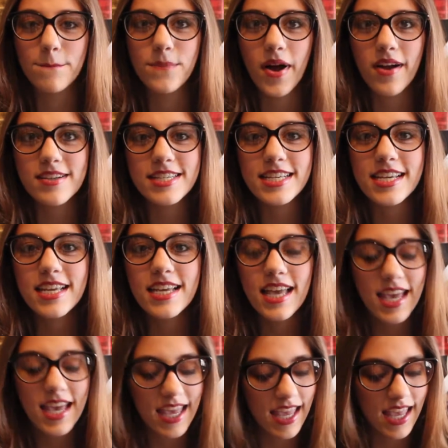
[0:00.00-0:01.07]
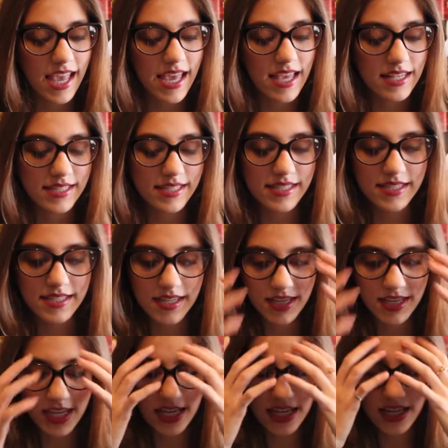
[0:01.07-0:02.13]
bonding is
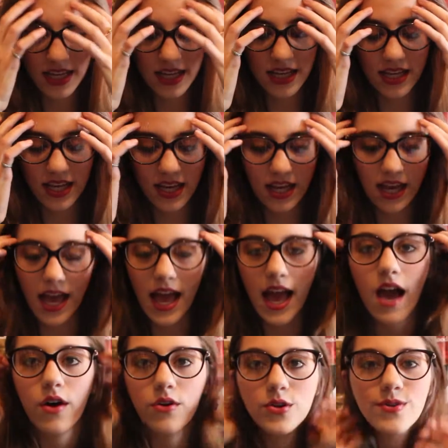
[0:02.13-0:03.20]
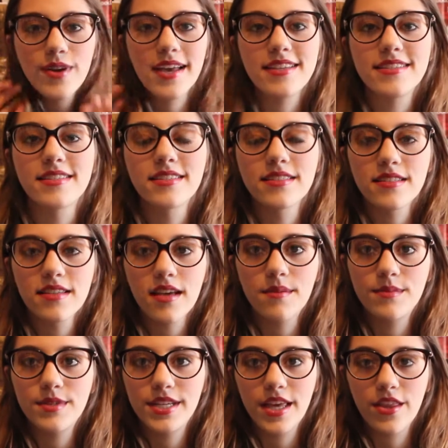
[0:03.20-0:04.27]
how you guys
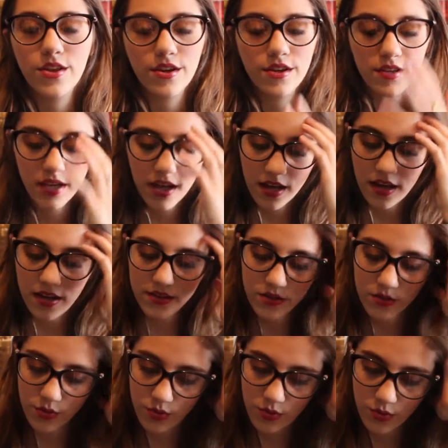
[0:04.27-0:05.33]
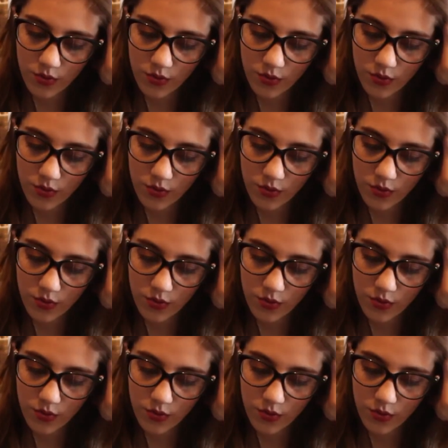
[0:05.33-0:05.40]
come together. You